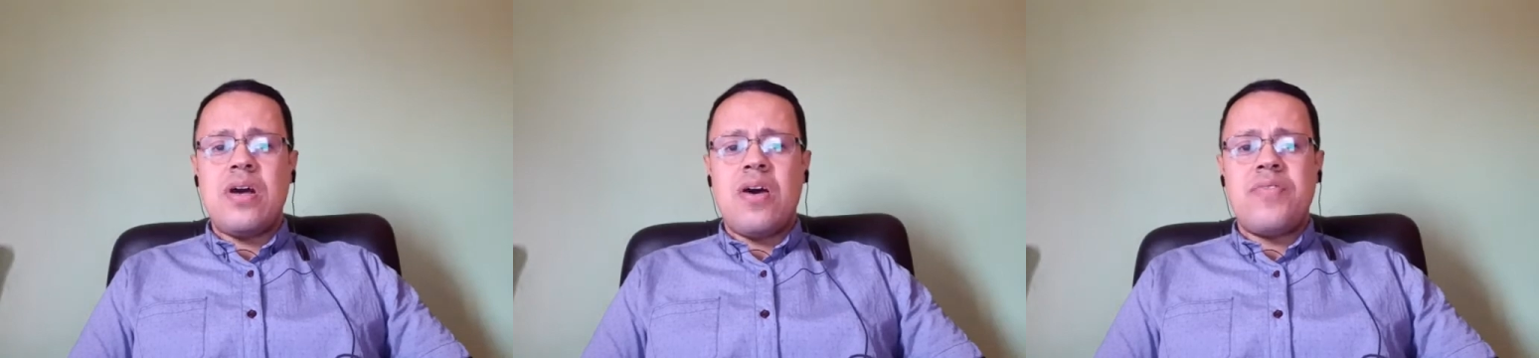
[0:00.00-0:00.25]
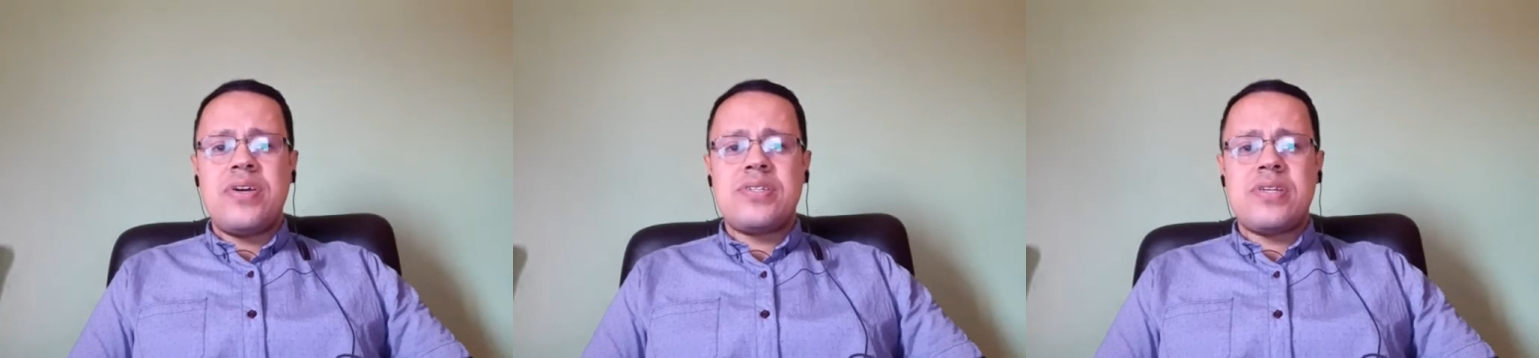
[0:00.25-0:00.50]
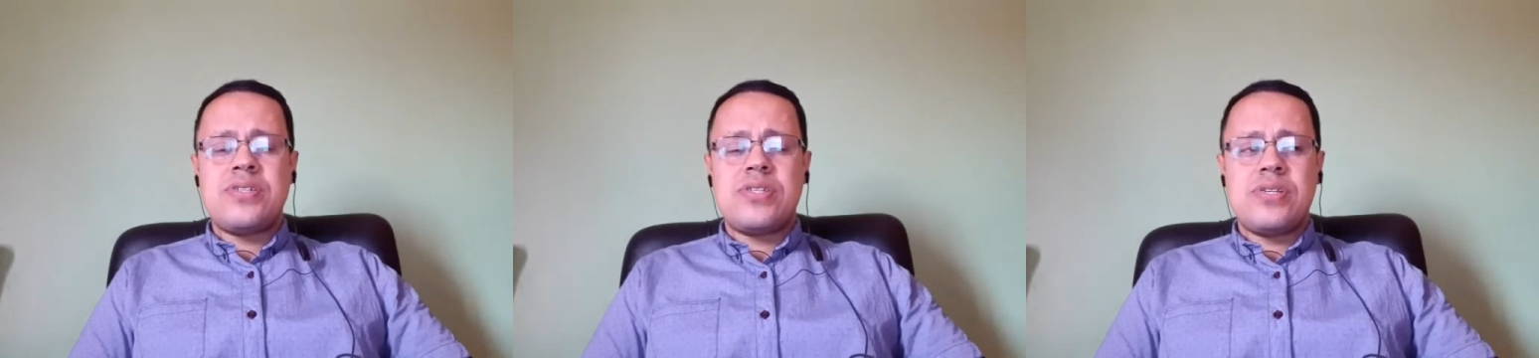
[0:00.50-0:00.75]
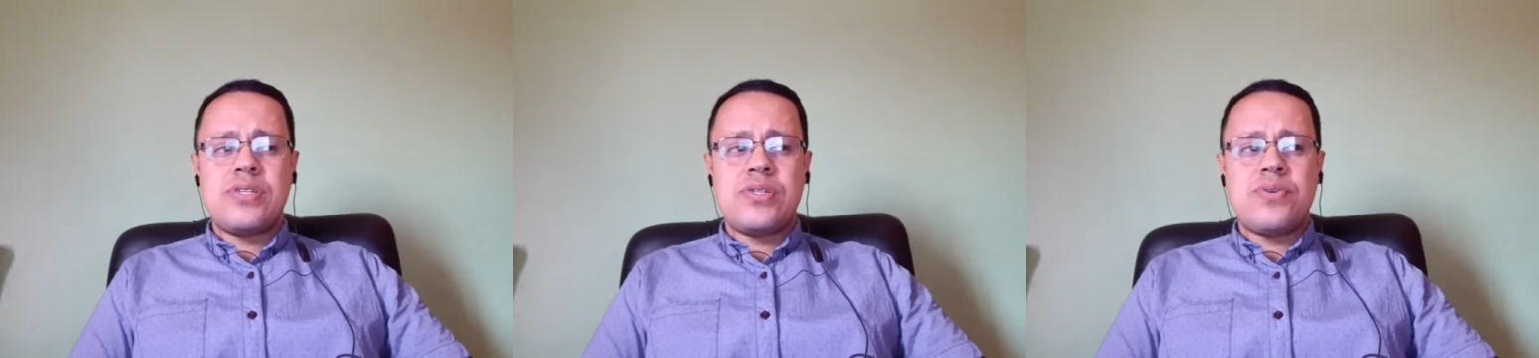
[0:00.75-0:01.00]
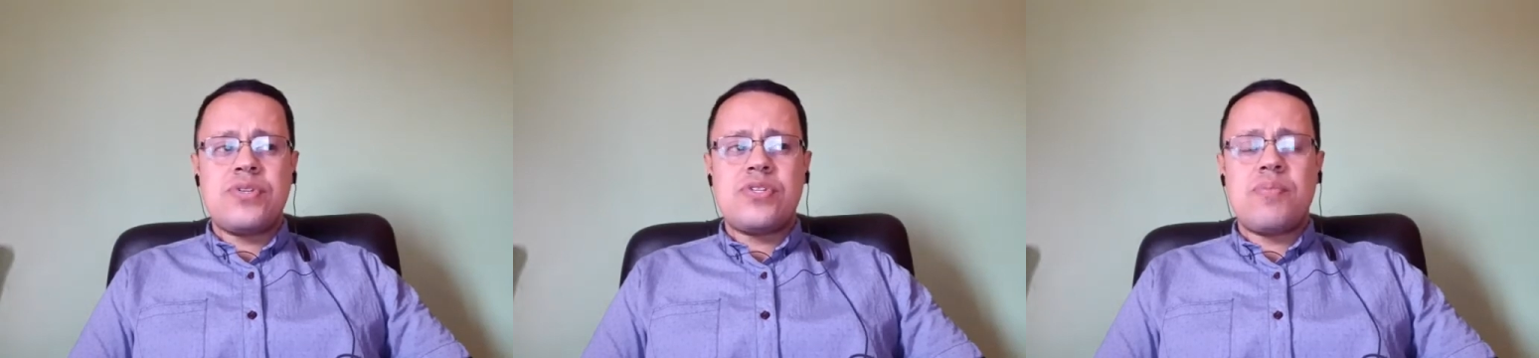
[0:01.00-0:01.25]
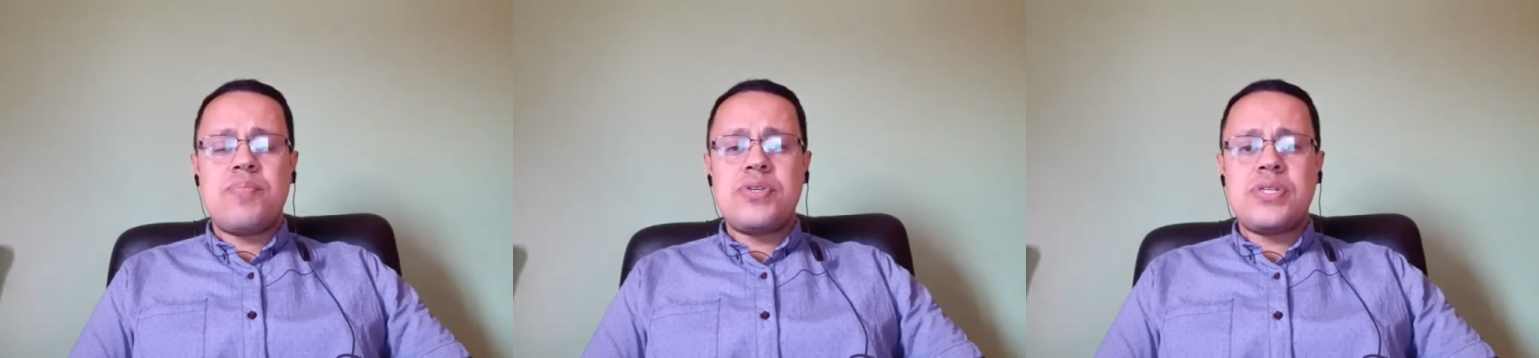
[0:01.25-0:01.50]
of his ancestors
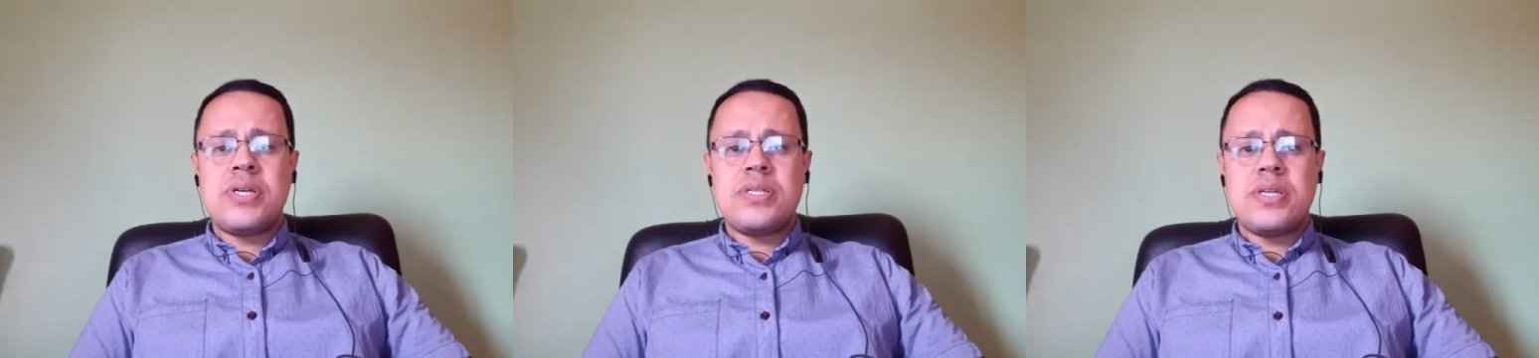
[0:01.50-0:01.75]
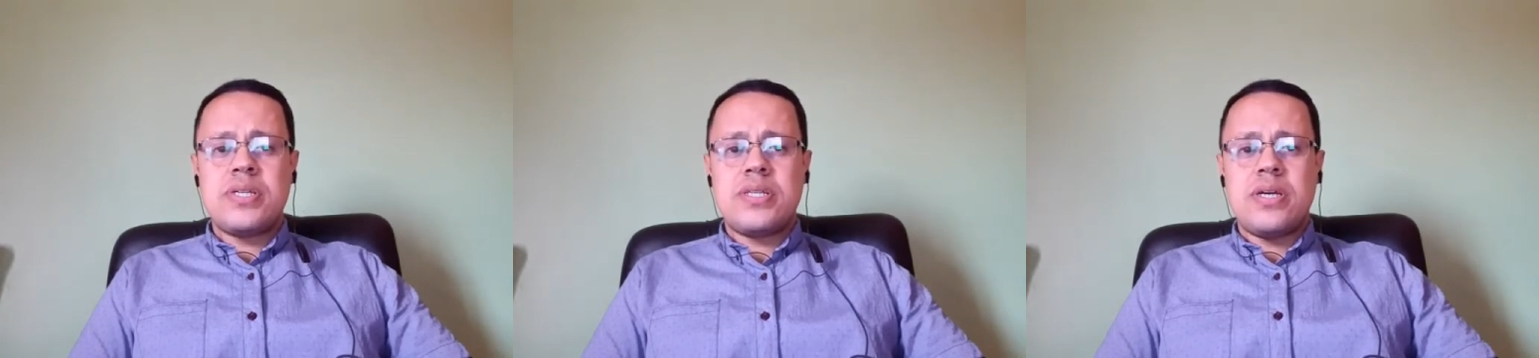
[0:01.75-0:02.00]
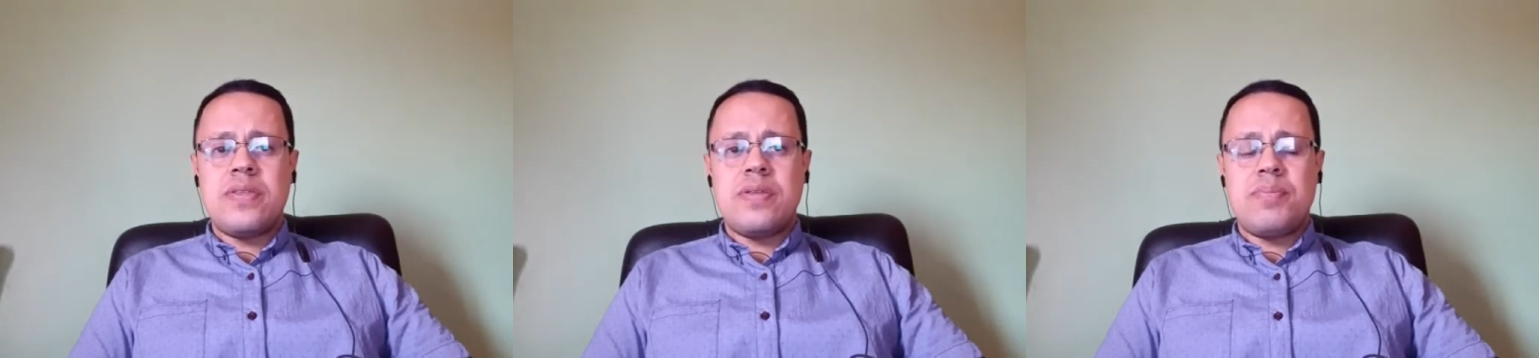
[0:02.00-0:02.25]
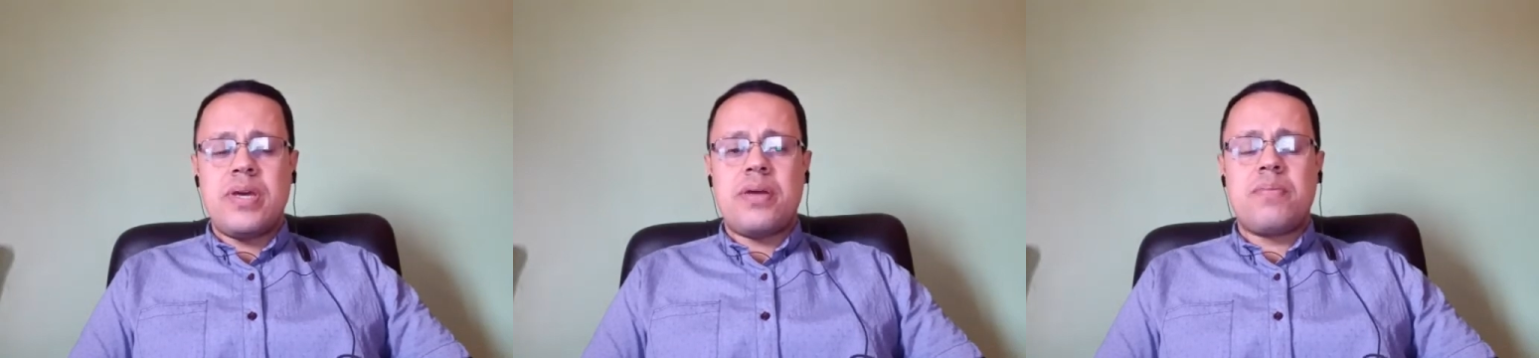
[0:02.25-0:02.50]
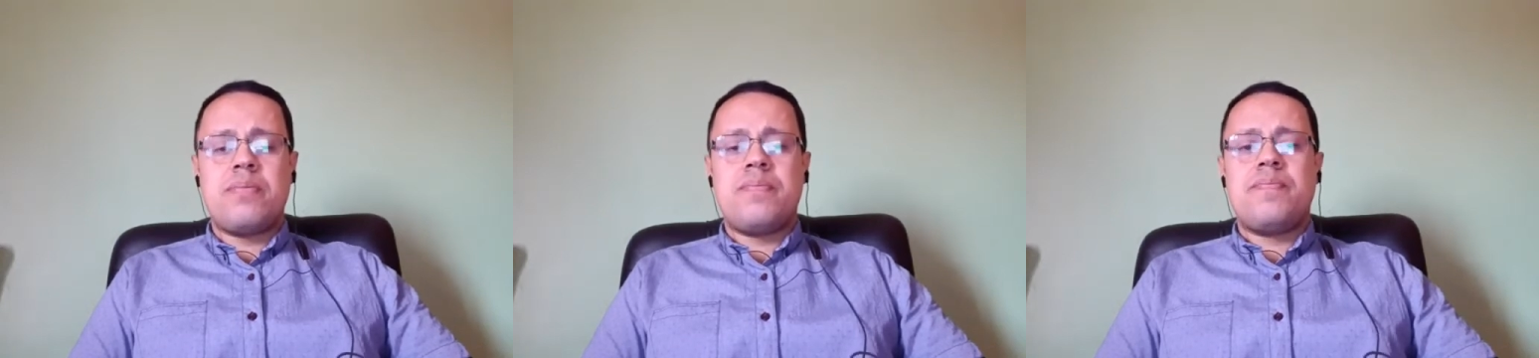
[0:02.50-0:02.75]
represented in the piano.